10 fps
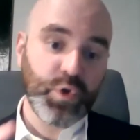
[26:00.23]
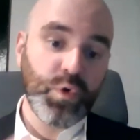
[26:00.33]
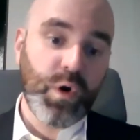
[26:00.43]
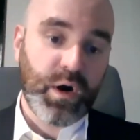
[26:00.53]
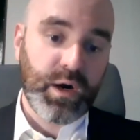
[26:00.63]

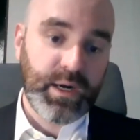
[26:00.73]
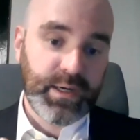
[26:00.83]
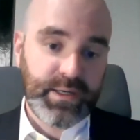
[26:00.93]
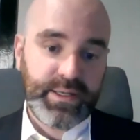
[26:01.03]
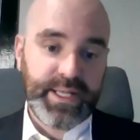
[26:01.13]

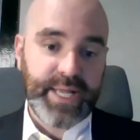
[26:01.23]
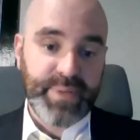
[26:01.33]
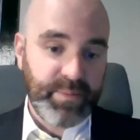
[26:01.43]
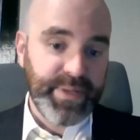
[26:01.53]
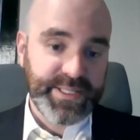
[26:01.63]
are a
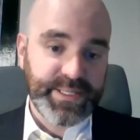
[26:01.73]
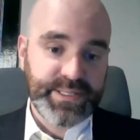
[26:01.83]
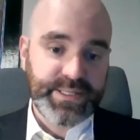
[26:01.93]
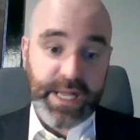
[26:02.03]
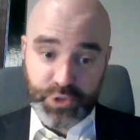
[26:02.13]
big
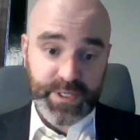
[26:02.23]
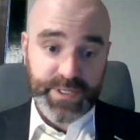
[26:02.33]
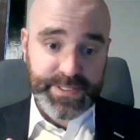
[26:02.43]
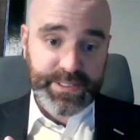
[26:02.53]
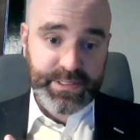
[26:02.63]
business
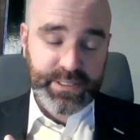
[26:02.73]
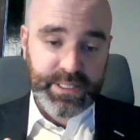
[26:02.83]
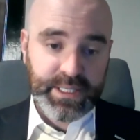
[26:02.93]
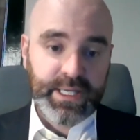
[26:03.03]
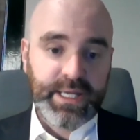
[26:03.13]
interest
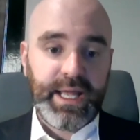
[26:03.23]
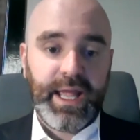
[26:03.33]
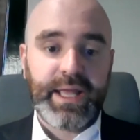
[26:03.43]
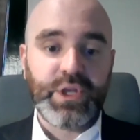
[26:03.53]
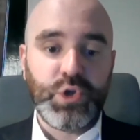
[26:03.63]

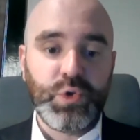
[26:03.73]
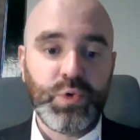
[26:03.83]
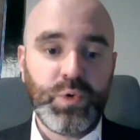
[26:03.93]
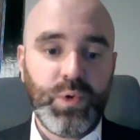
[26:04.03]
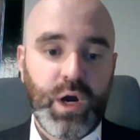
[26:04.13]
and
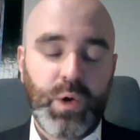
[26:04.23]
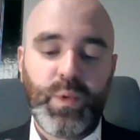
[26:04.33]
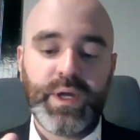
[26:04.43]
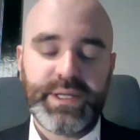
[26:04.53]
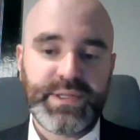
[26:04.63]
you are
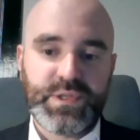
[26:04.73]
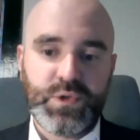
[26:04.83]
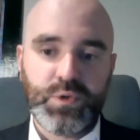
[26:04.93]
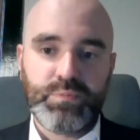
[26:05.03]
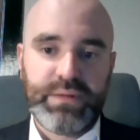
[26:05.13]
willing
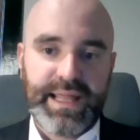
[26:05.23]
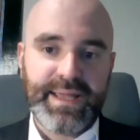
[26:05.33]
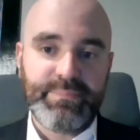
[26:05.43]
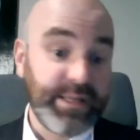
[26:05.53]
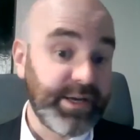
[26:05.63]
to play
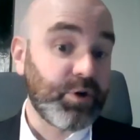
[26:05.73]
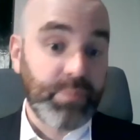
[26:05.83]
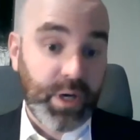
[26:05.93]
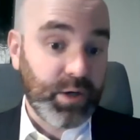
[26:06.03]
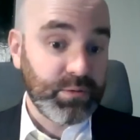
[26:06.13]
political
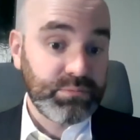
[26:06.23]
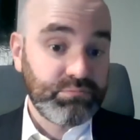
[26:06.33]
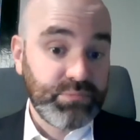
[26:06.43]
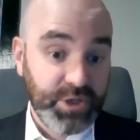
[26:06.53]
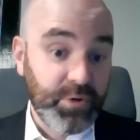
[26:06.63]
ball,
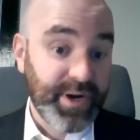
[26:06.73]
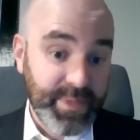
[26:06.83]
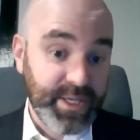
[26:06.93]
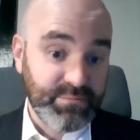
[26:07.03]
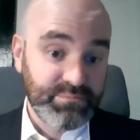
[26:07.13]
you know what I
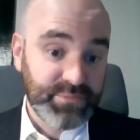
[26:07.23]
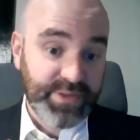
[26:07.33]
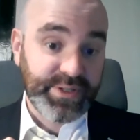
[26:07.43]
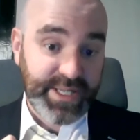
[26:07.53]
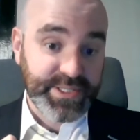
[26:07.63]
mean, at
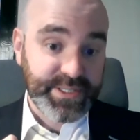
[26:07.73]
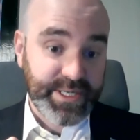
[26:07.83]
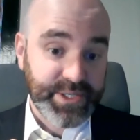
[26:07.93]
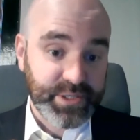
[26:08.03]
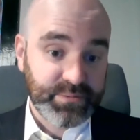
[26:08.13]
the
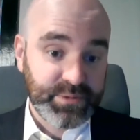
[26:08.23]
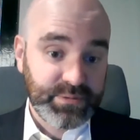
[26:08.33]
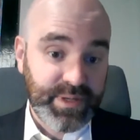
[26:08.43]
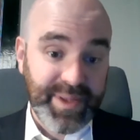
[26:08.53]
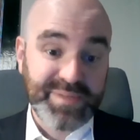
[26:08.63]
legislature,
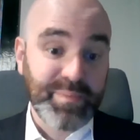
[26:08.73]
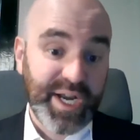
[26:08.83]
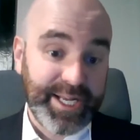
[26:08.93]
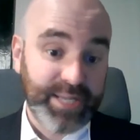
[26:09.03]
that means money,